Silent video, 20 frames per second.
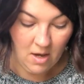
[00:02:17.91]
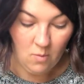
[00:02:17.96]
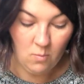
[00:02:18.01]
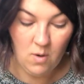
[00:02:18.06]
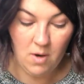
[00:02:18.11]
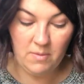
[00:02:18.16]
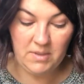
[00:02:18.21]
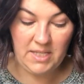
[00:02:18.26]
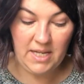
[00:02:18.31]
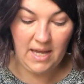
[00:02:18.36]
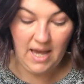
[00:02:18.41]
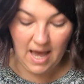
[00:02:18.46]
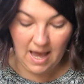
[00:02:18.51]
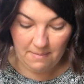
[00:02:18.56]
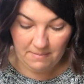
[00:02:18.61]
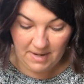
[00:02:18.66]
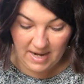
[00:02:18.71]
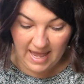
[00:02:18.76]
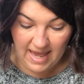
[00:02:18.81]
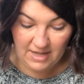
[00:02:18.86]
what was a
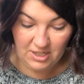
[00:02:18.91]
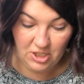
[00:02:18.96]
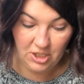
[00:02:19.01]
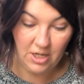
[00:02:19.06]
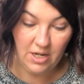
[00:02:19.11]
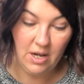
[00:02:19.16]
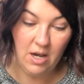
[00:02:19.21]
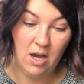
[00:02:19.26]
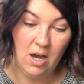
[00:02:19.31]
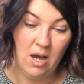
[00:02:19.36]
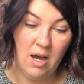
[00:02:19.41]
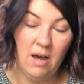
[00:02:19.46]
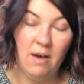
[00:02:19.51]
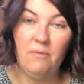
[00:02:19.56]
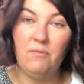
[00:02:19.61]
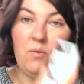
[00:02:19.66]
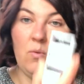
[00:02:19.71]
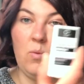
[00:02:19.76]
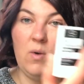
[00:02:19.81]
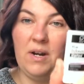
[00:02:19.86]
combination
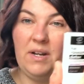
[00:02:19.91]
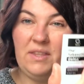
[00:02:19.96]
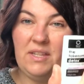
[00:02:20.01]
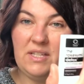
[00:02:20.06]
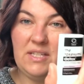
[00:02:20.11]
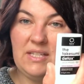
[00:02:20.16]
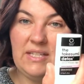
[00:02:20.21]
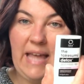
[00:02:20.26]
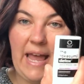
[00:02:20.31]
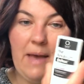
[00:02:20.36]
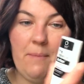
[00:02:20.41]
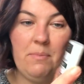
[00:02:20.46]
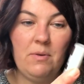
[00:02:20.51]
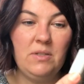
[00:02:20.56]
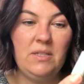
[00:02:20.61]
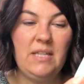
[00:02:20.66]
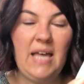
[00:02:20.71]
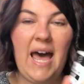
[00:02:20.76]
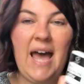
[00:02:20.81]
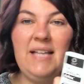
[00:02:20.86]
of one of the
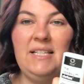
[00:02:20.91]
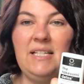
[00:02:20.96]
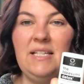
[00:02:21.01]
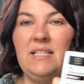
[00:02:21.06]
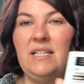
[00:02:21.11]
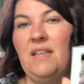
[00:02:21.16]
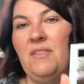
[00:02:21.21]
sample sizes,